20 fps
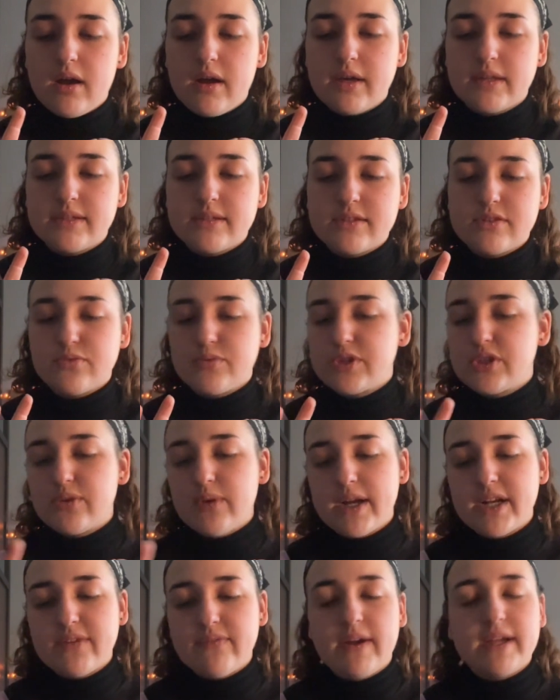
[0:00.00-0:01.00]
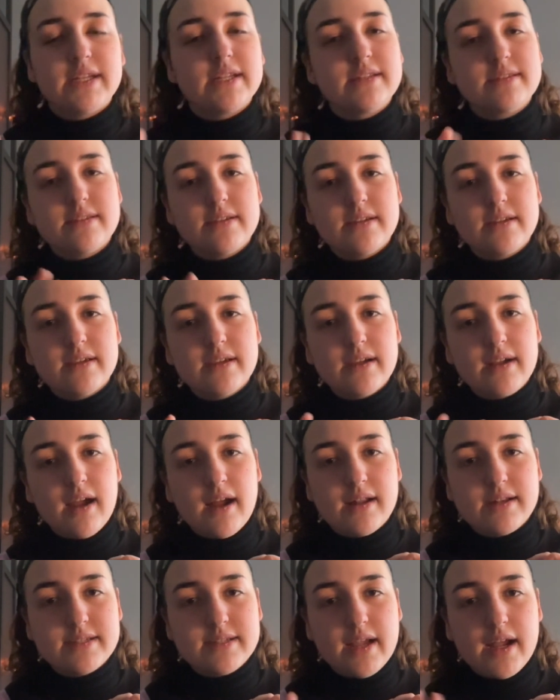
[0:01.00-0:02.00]
This is really great if I need to
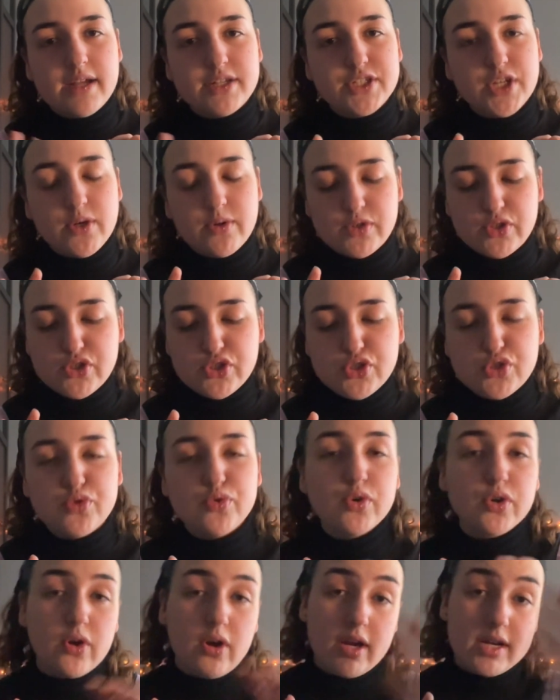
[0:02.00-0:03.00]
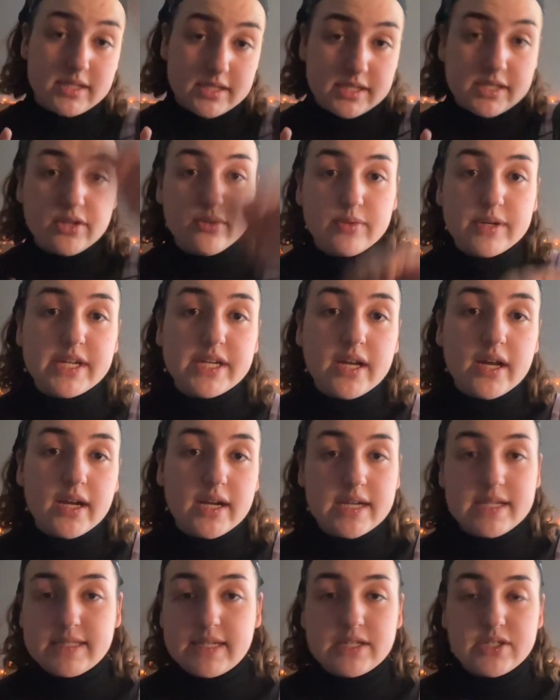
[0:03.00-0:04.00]
contact our Stu across the arena,
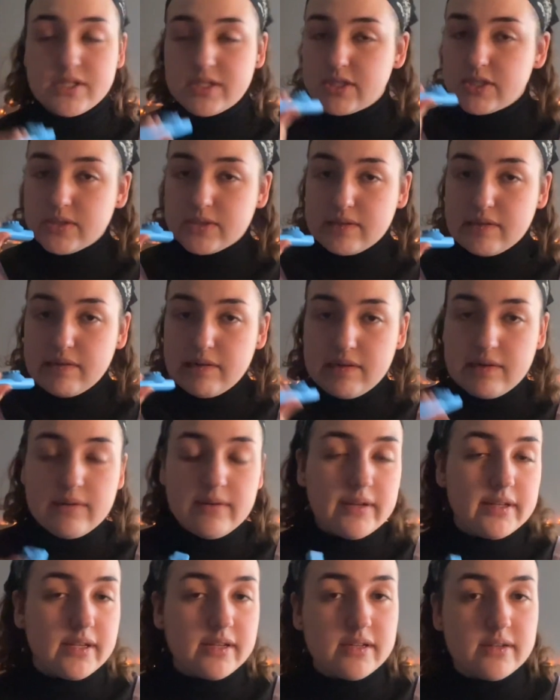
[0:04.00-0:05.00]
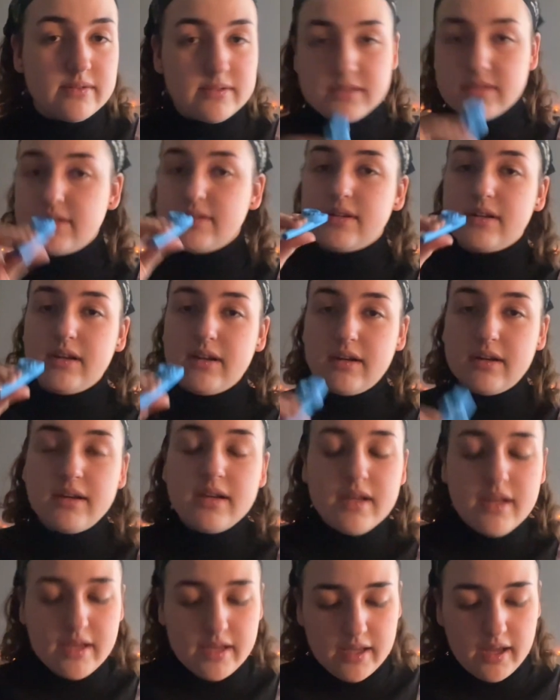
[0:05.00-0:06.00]
because I just da-da-da, and he goes da-da-da.
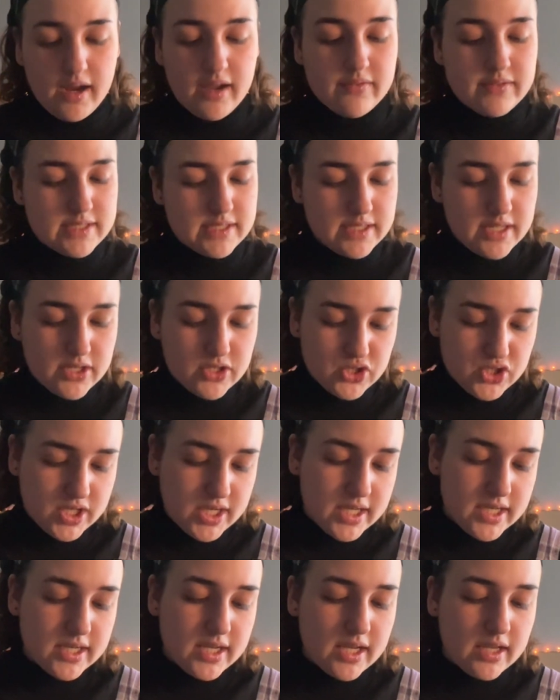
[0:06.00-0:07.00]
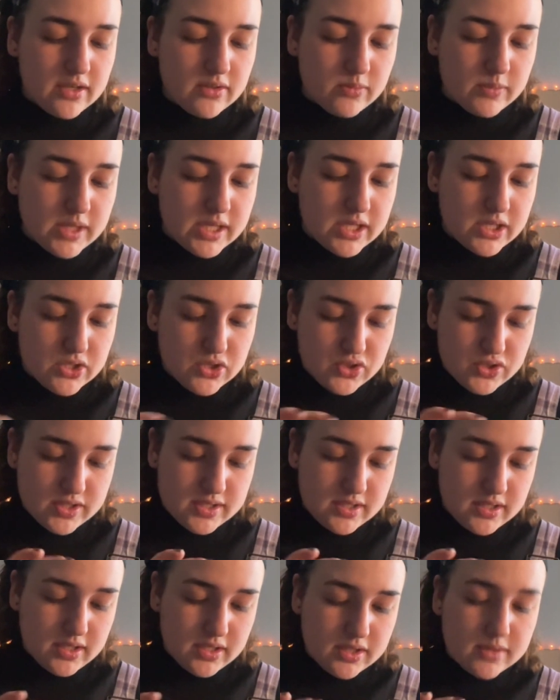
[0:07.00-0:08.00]
I have his attention, and we can
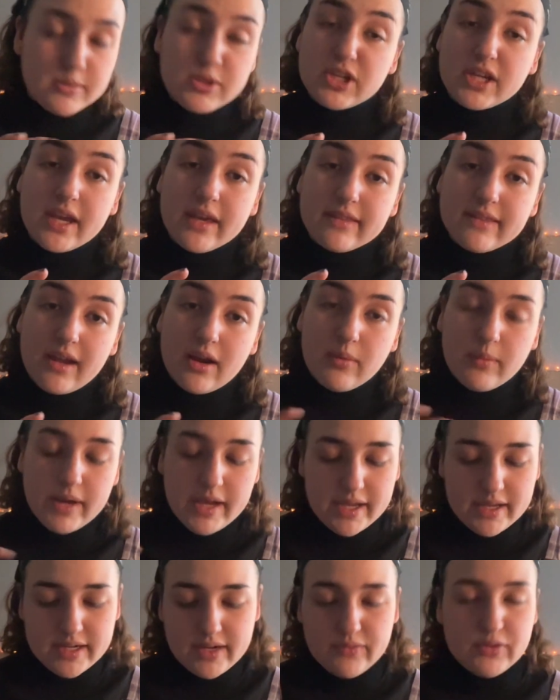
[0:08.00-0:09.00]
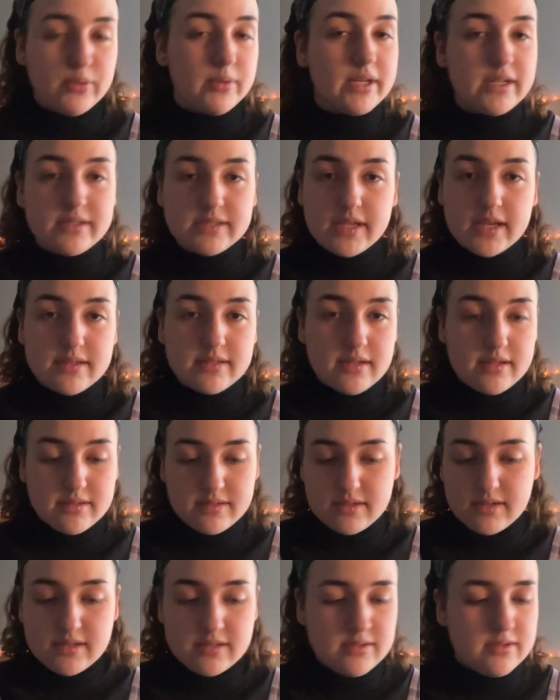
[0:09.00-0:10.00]
just communicate that way, and everyone else hates
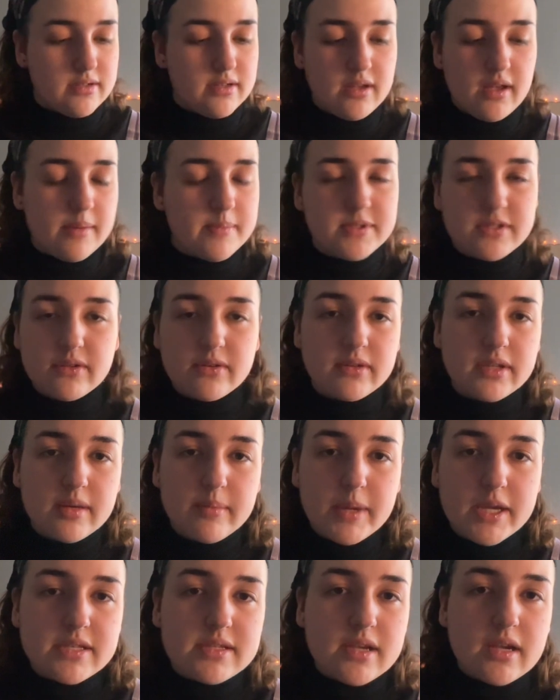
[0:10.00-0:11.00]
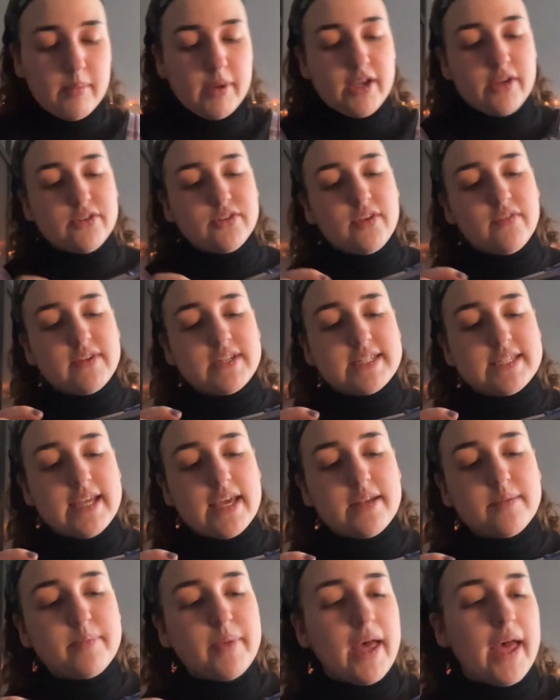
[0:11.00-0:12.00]
us, and it's absolutely amazing. I also have a
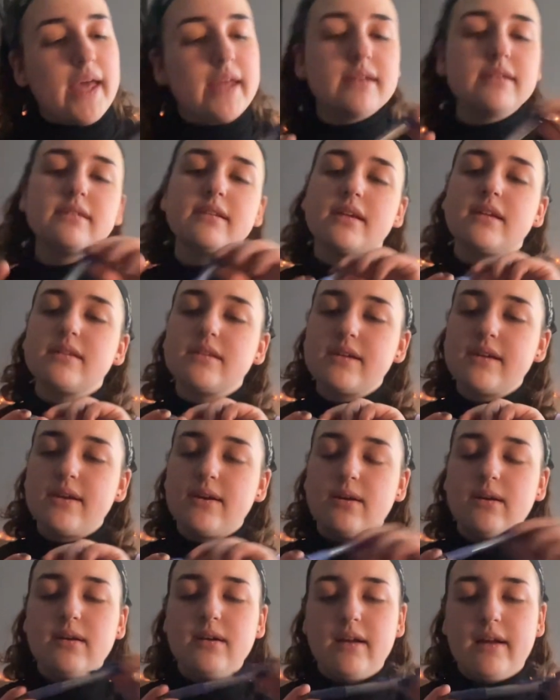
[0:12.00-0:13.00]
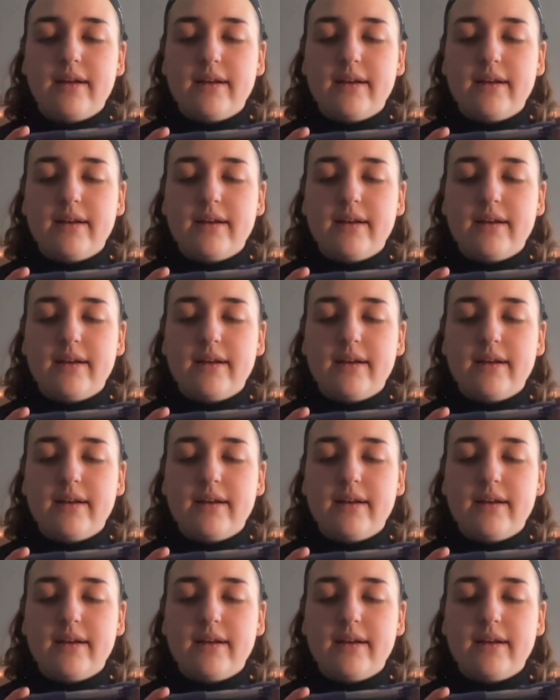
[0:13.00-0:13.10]
dead pen in here.